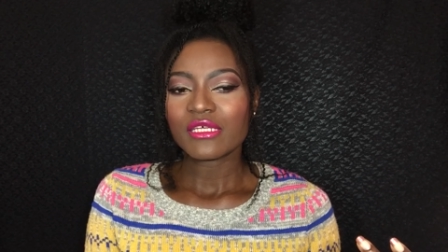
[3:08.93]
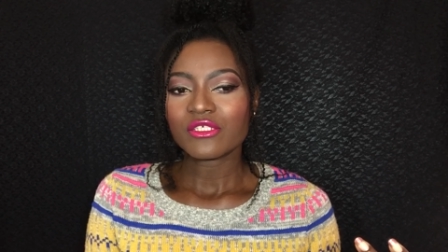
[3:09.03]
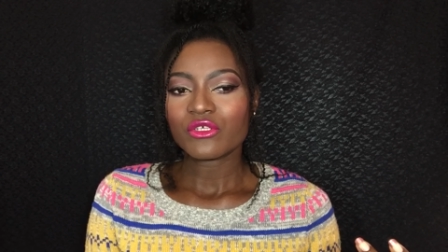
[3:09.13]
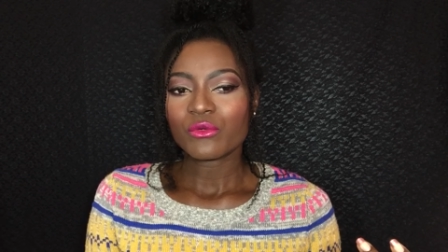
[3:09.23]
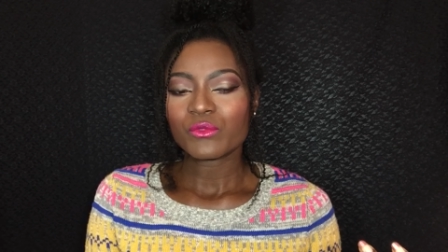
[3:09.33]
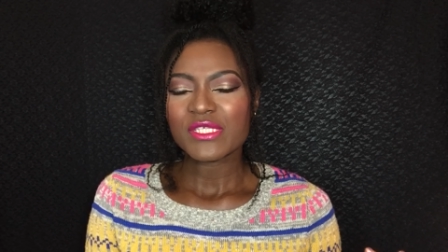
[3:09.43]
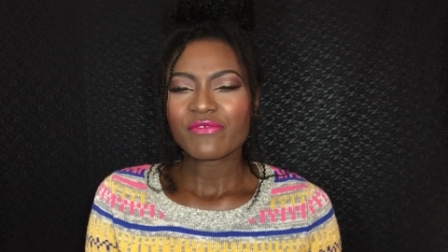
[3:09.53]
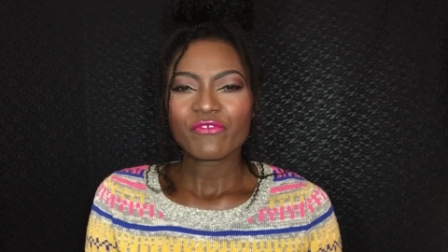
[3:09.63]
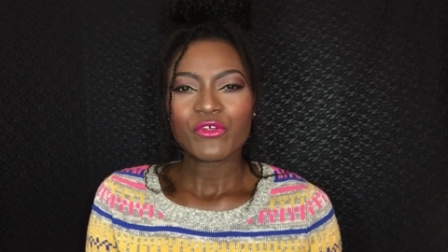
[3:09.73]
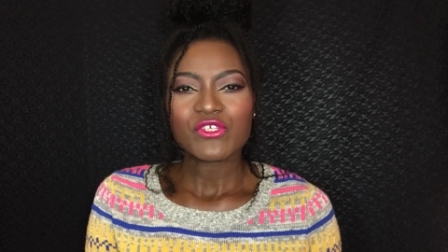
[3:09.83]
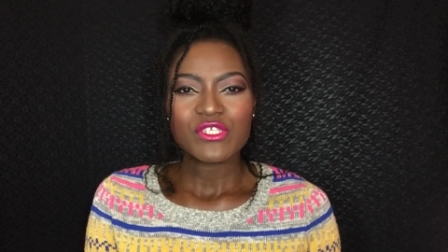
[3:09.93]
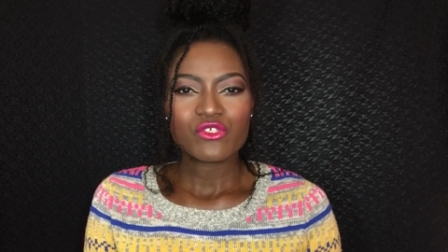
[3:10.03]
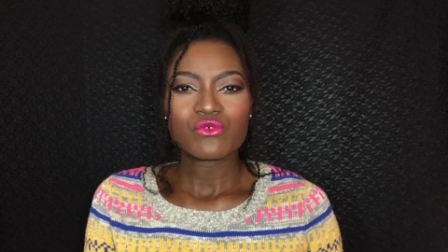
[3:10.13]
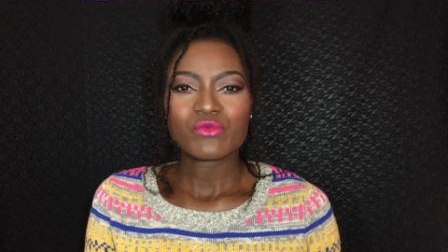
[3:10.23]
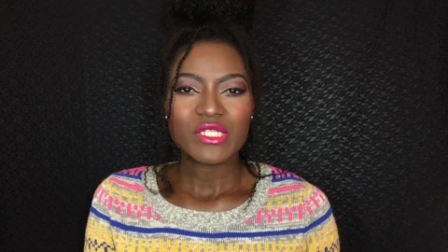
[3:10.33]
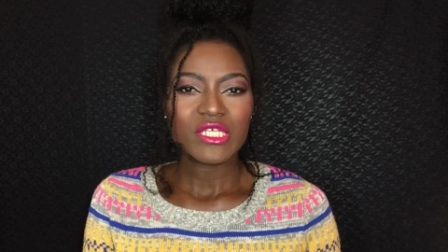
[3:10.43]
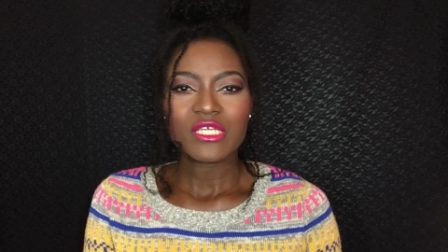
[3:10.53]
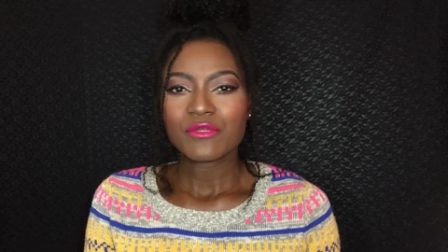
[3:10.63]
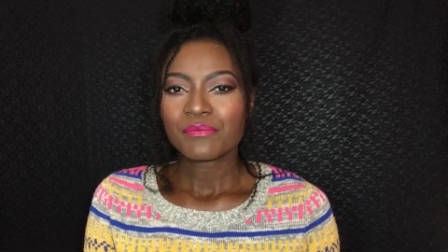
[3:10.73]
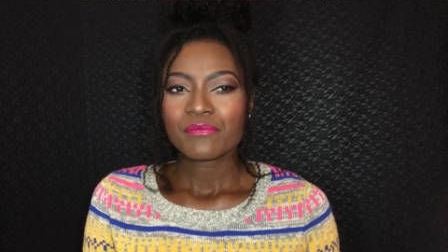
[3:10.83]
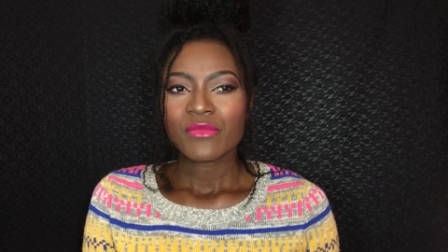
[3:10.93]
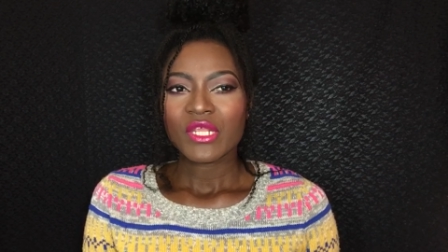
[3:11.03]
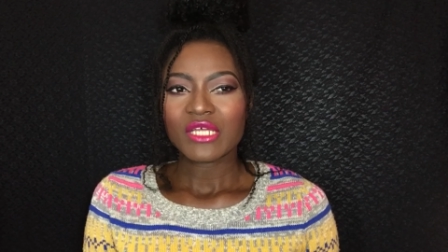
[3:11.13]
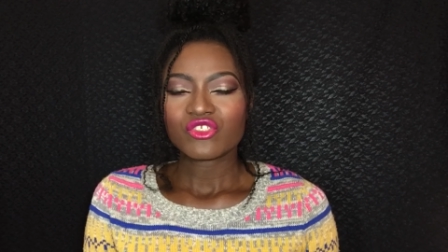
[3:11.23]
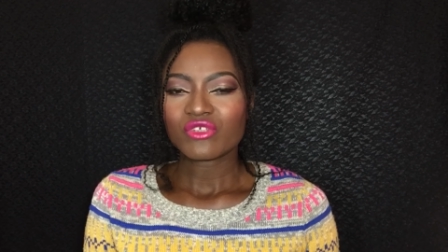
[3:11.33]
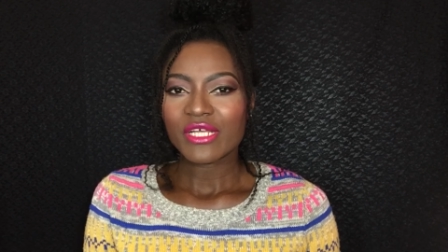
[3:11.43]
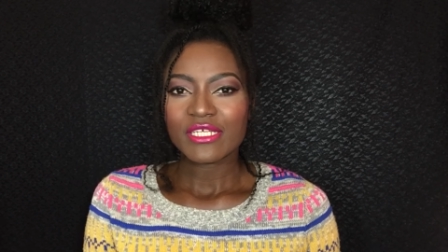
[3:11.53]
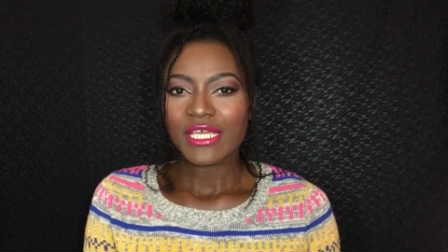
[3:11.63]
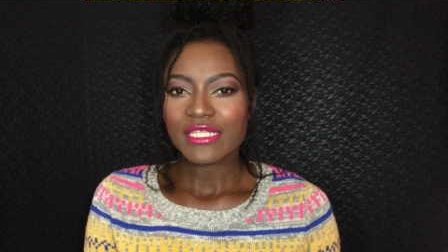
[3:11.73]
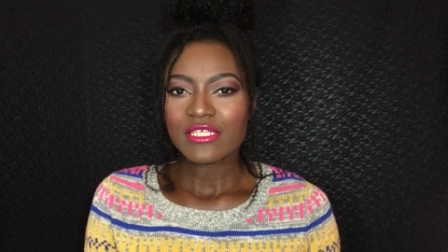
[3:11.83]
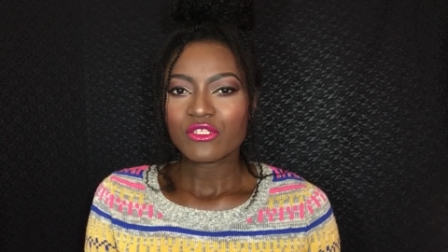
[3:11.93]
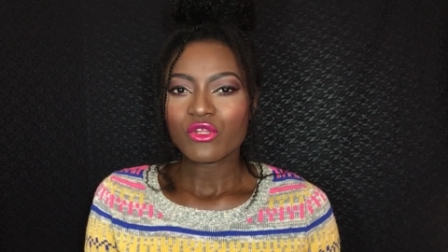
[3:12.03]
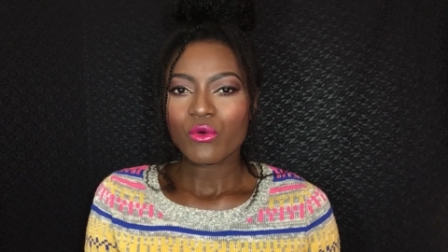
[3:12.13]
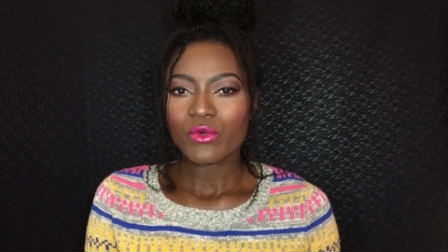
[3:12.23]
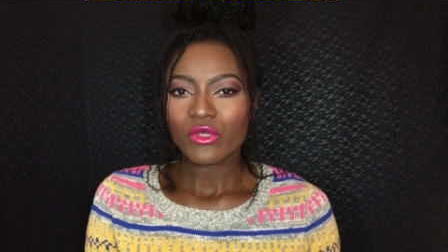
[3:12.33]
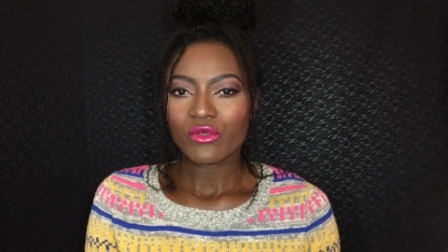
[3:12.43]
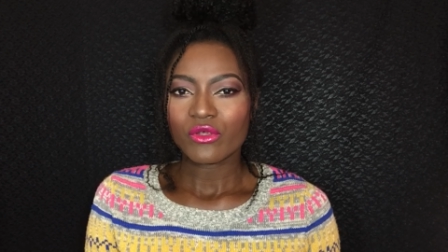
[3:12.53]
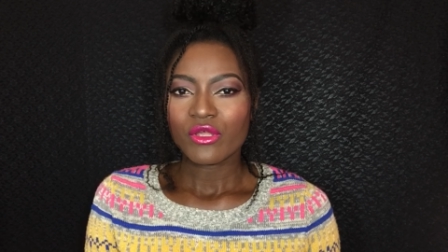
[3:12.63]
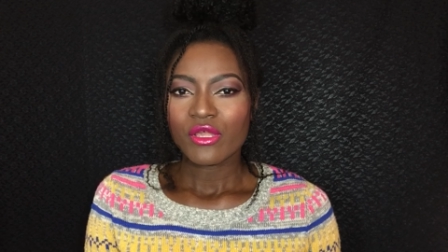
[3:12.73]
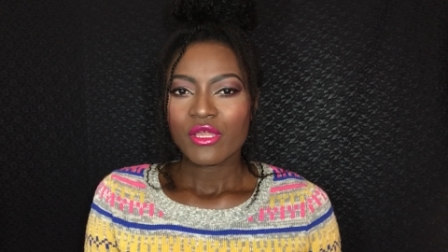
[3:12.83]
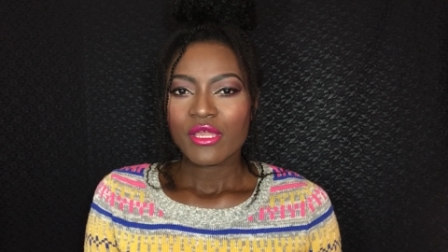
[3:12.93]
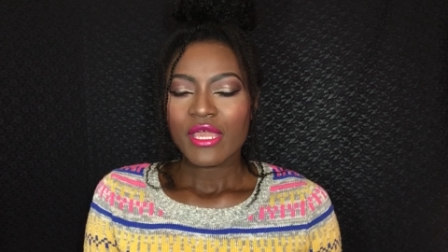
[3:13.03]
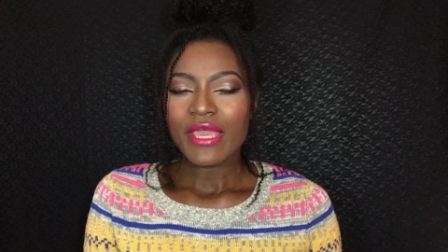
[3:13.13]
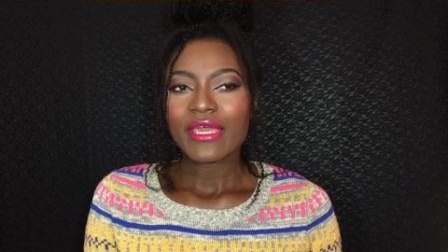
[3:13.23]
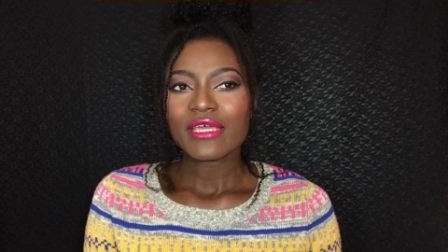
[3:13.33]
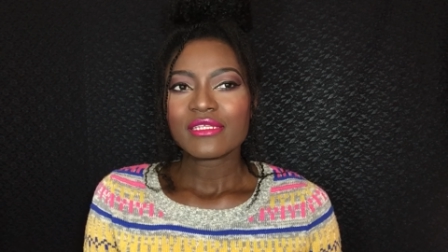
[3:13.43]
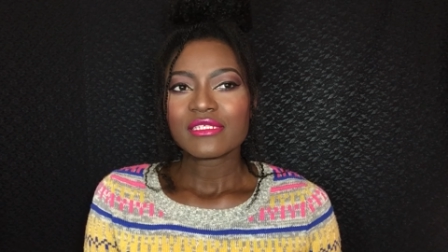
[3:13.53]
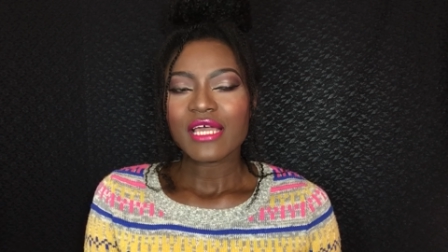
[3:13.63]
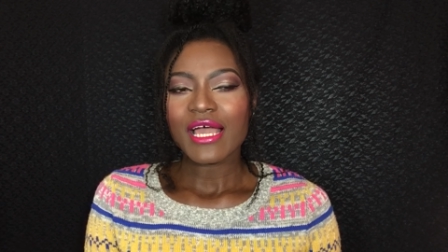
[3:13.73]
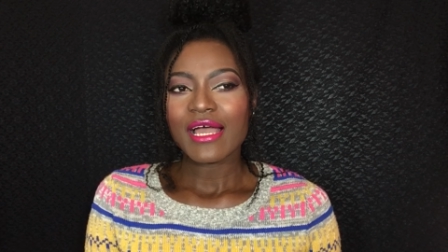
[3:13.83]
you know, was first to really try to get to know her. And